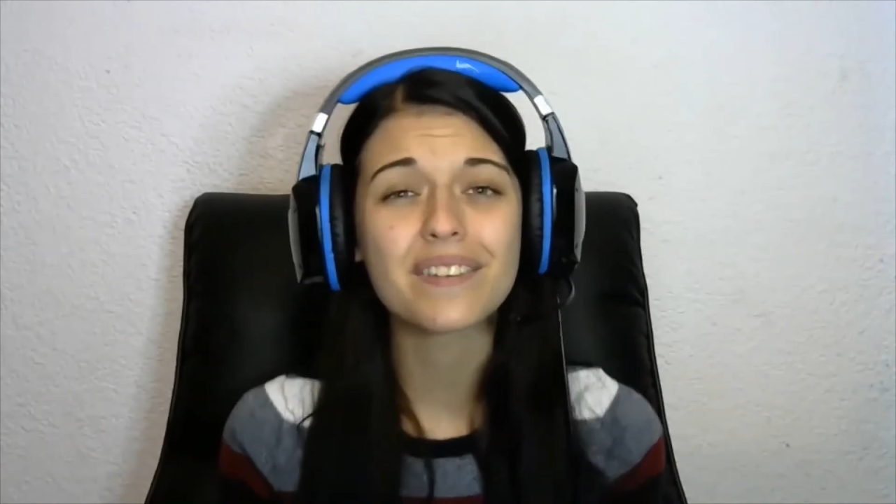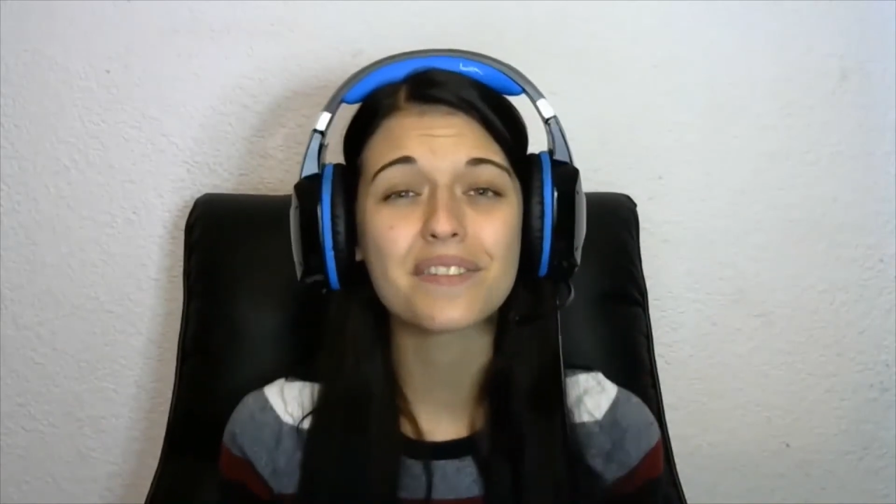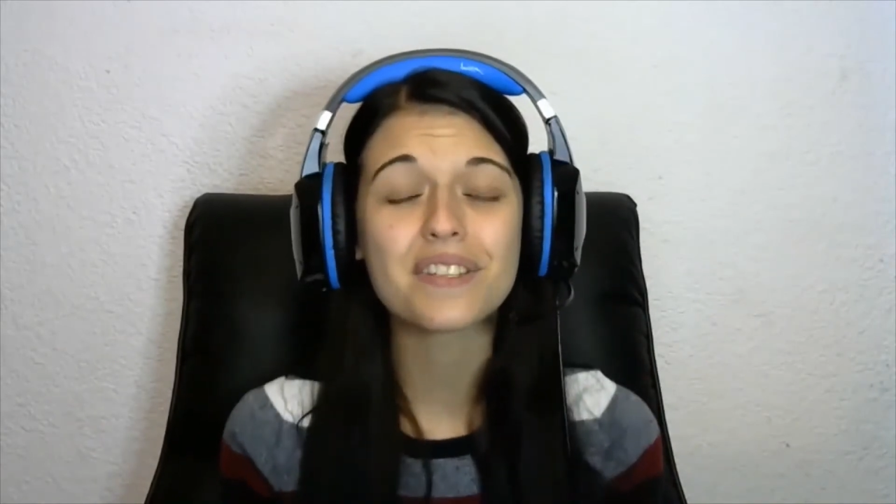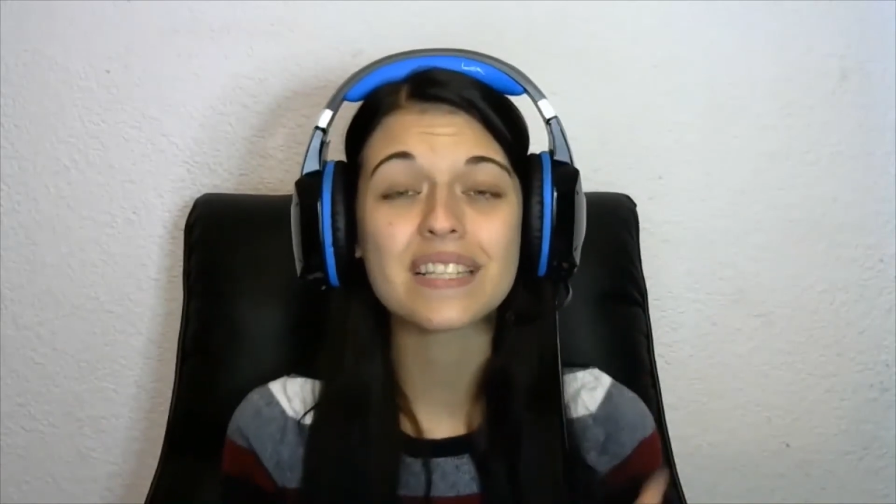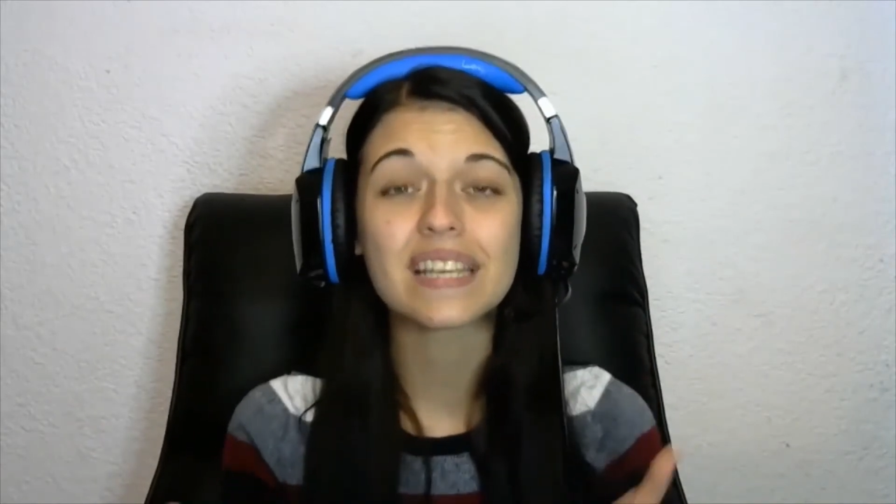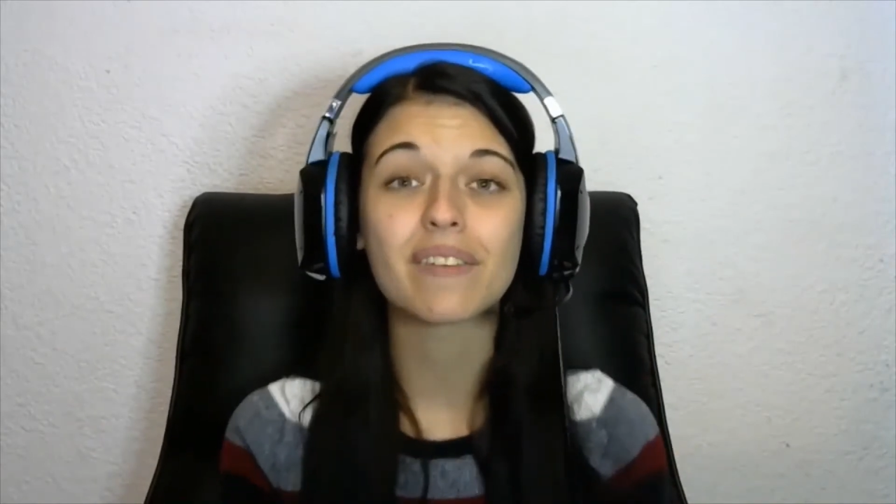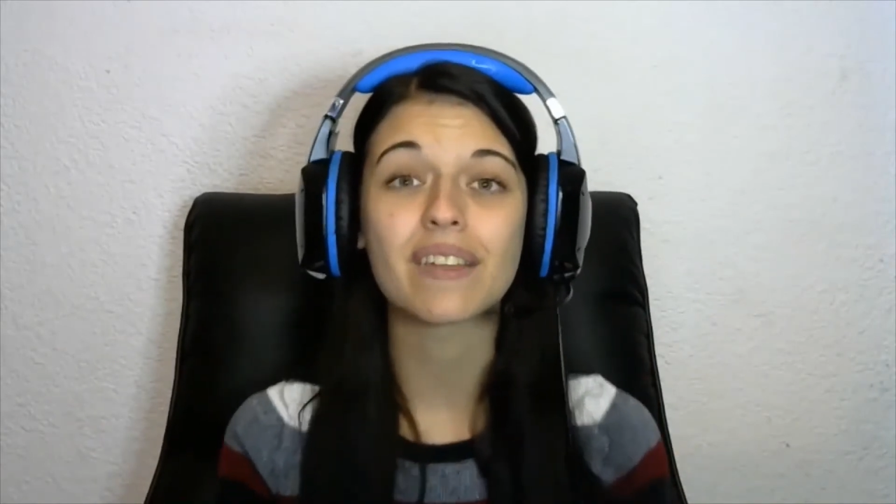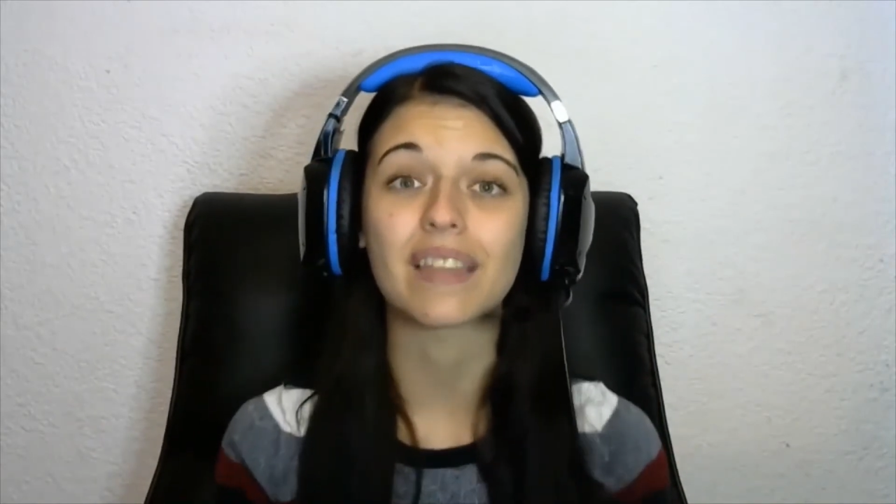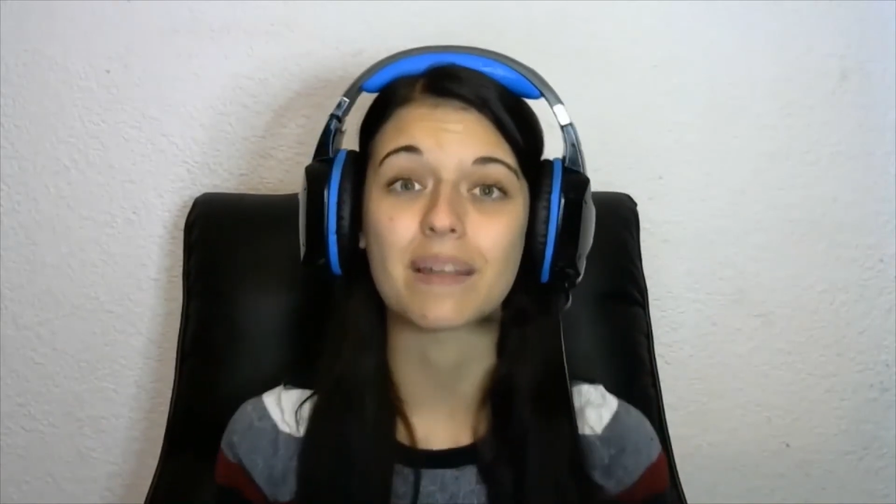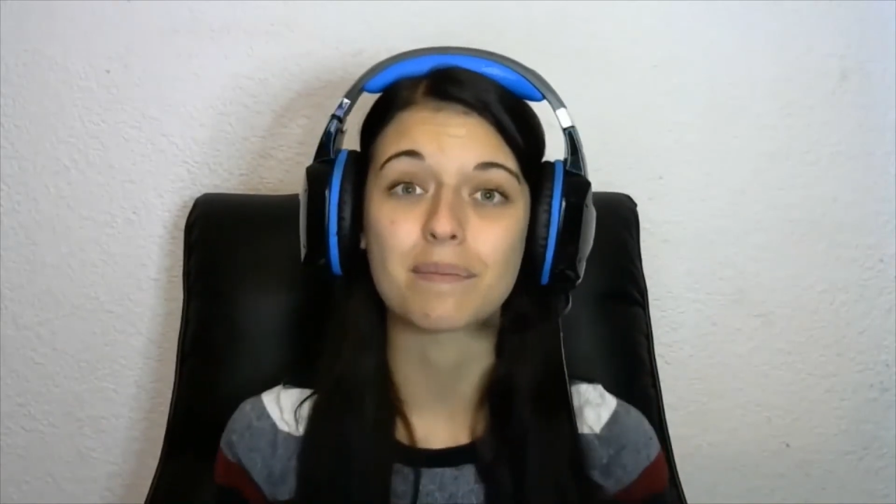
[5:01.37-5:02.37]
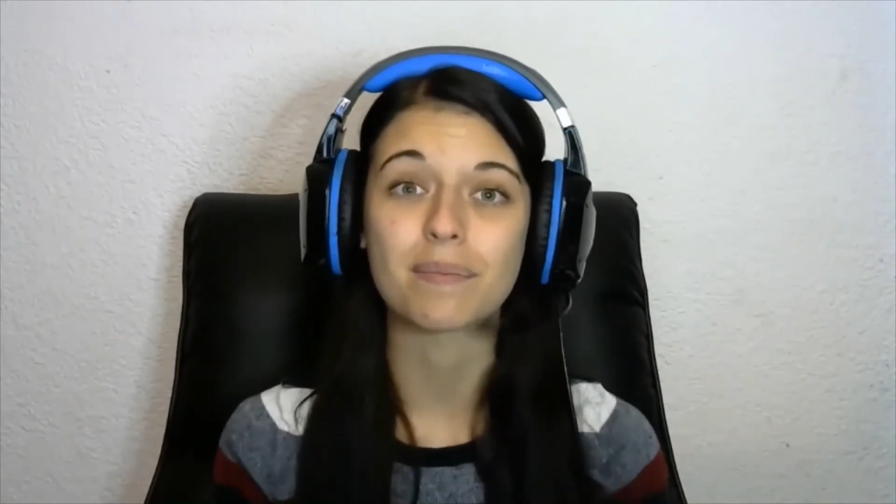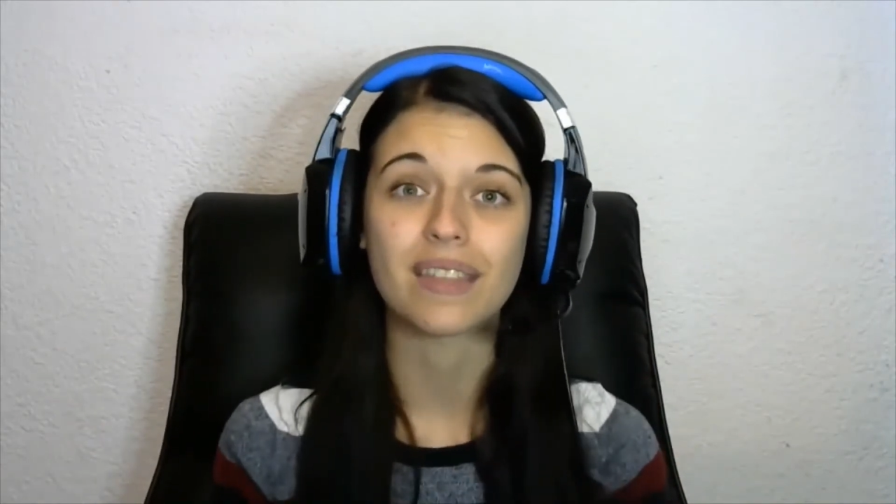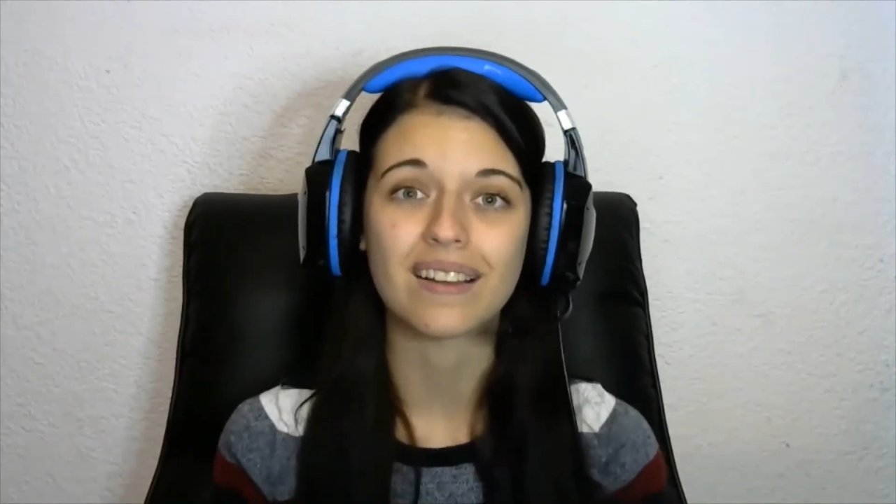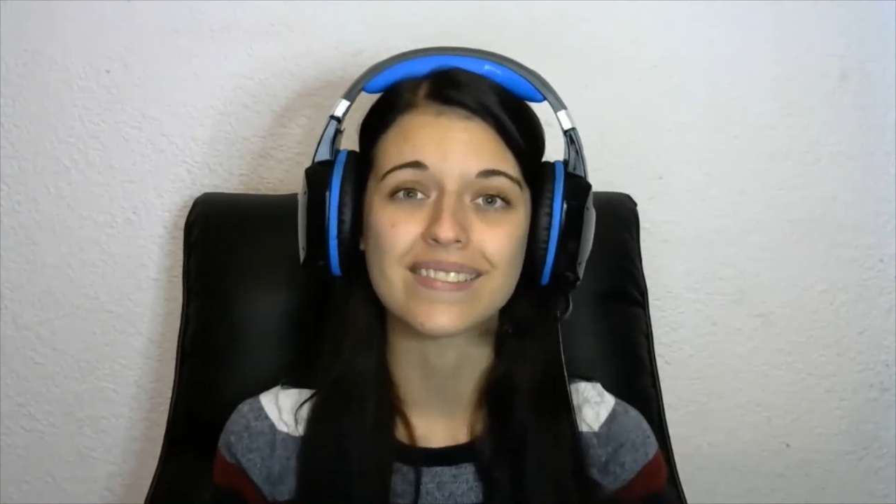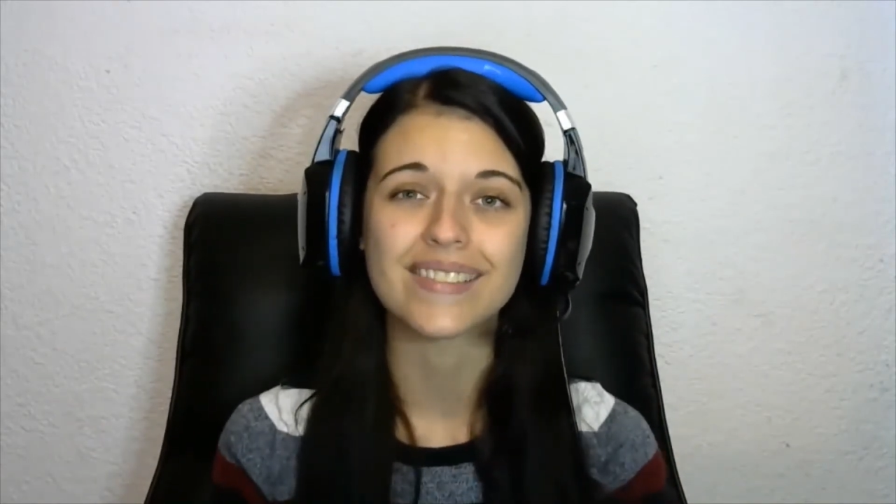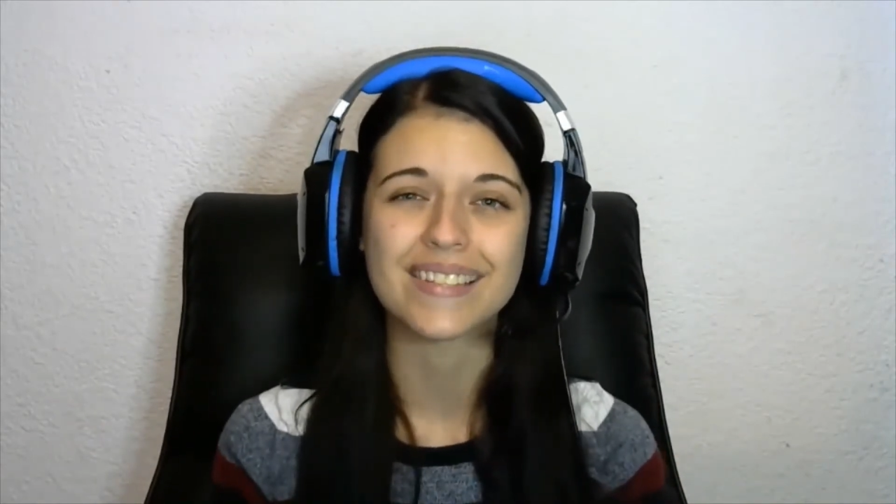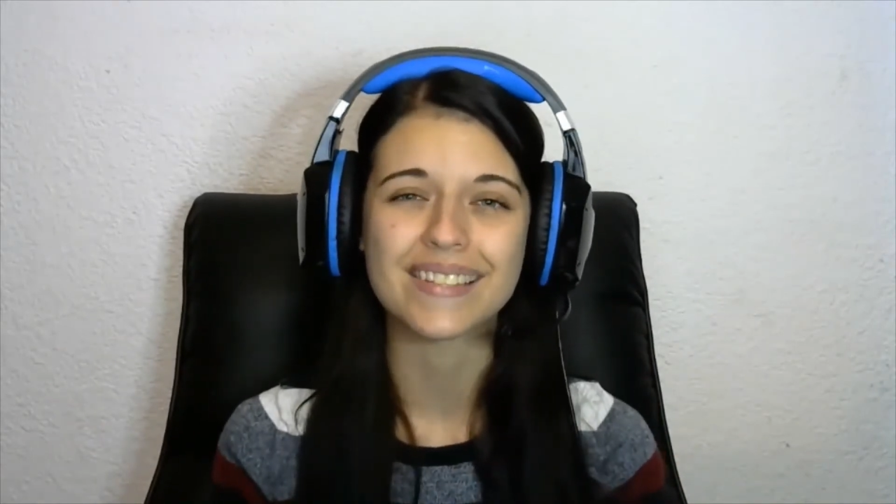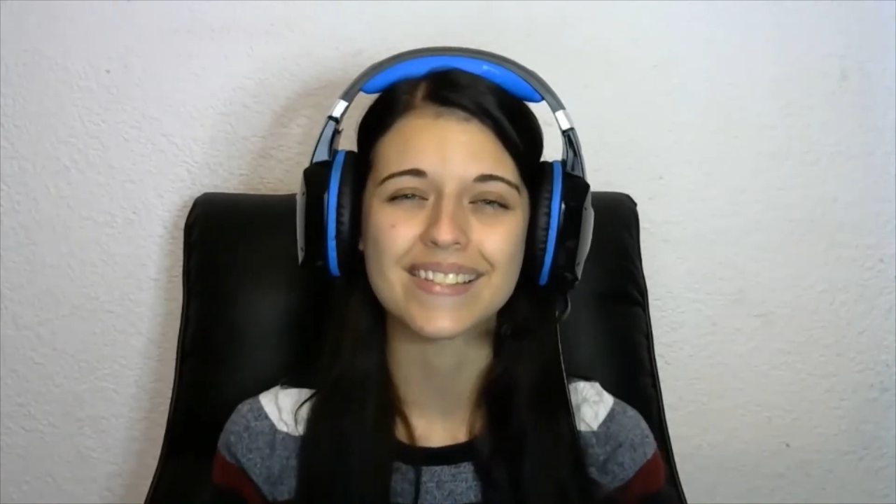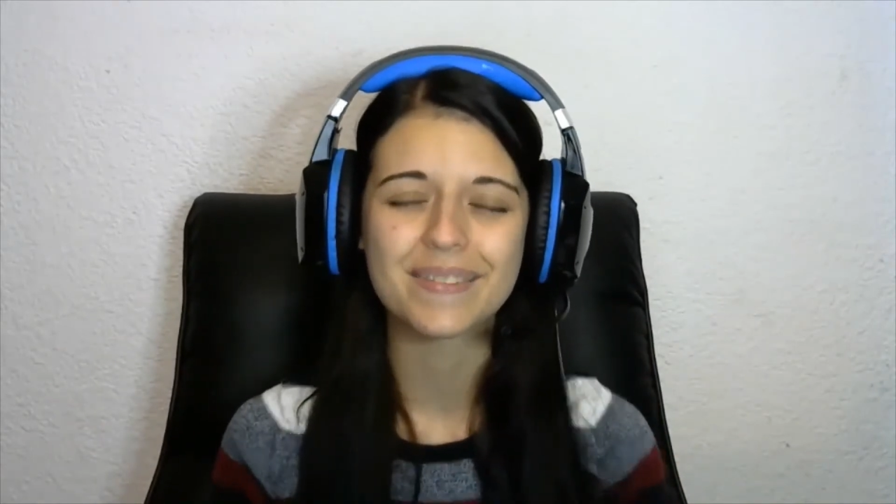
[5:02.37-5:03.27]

of just giving them the answers.